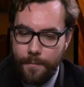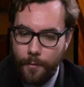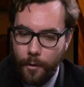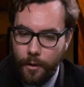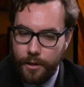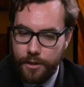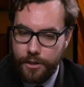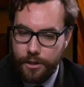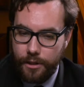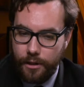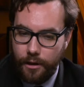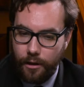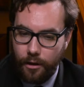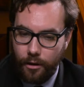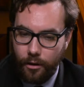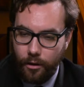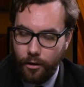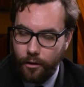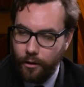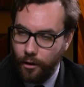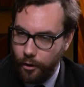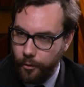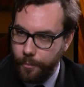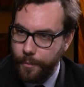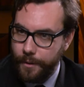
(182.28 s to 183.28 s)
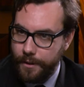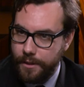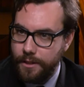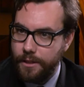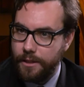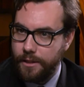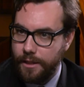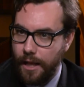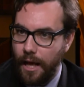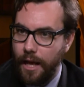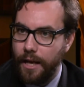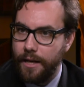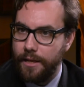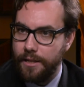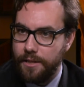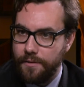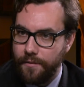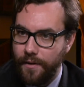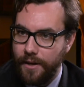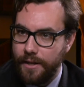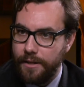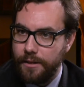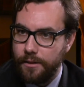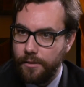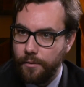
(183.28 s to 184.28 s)
question that all open societies
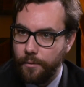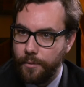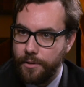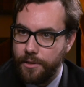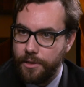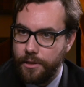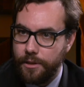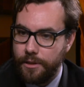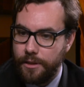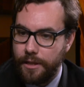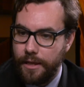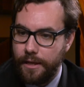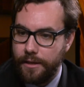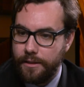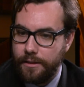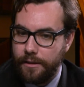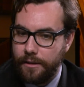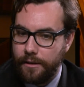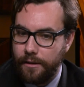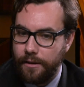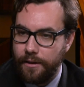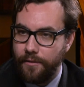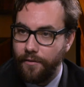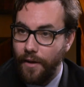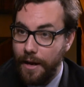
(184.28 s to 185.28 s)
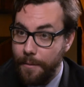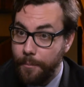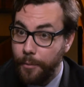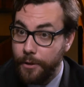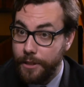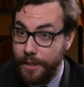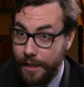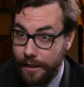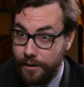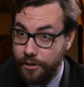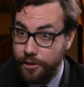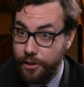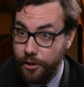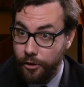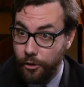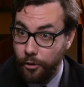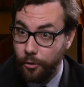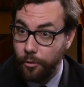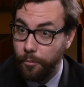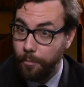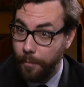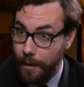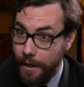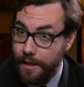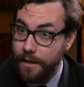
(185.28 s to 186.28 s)
face, which is that if I protect
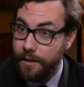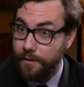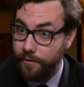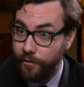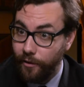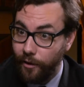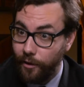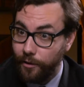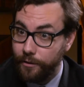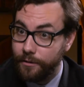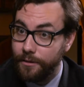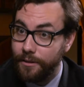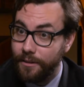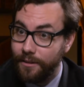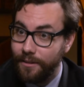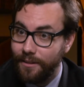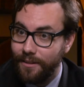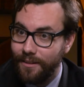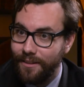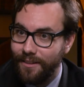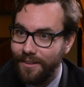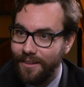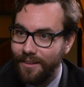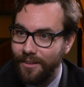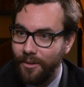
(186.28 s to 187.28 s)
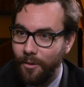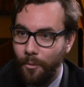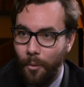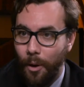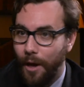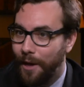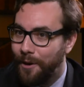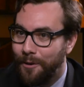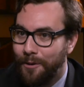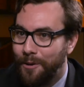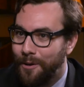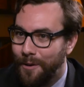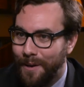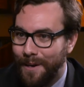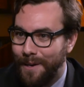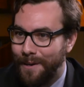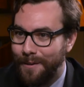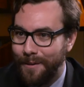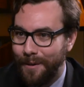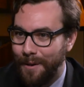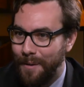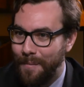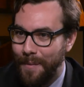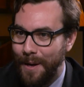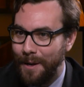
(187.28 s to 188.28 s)
you by default, well, I don't know
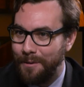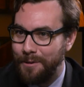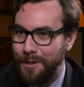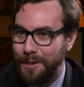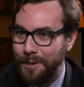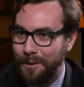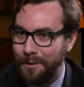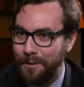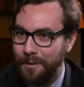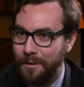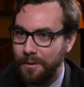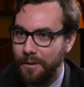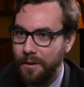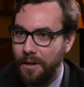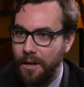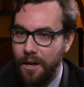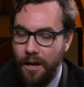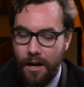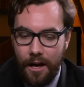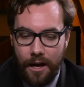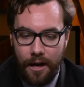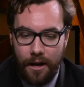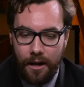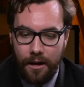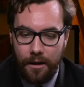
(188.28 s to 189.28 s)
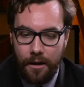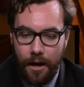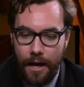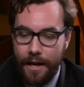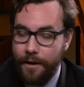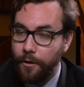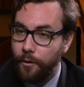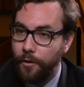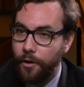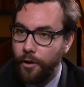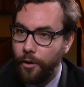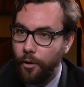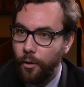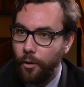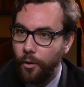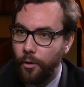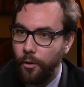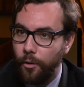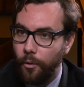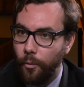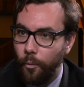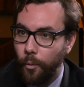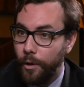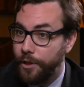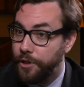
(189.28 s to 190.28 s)
anything about you. I don't
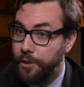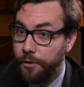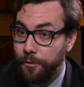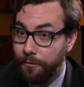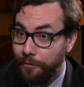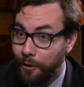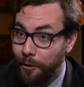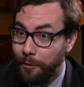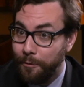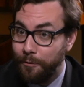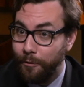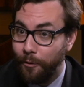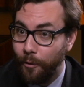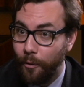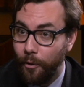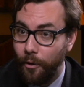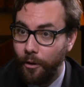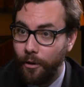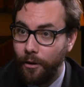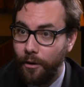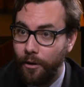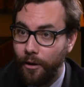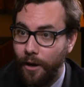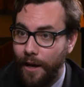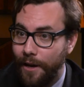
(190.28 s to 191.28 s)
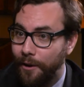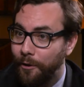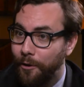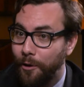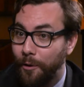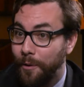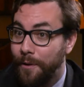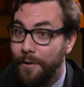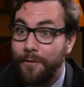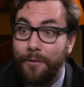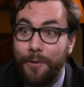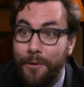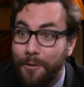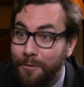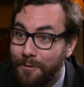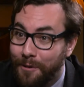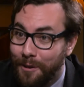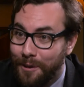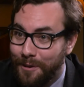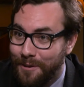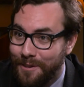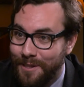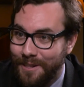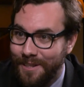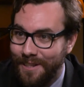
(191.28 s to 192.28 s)
know what you vote for. I don't know if you
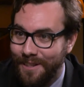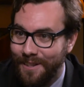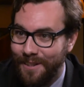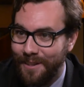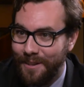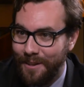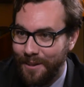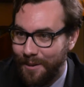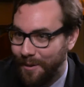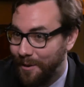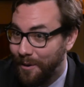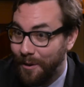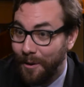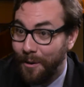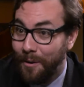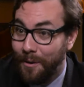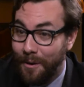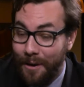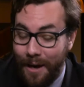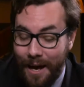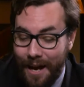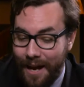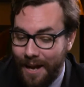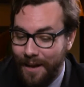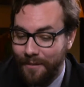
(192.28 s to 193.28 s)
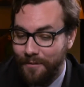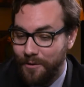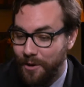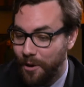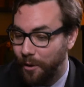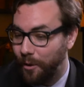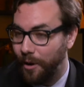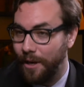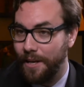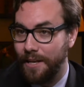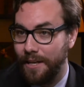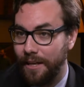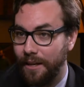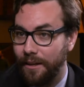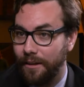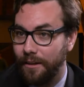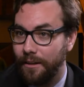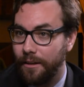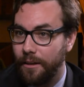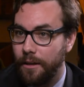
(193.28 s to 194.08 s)
vote. I have no idea.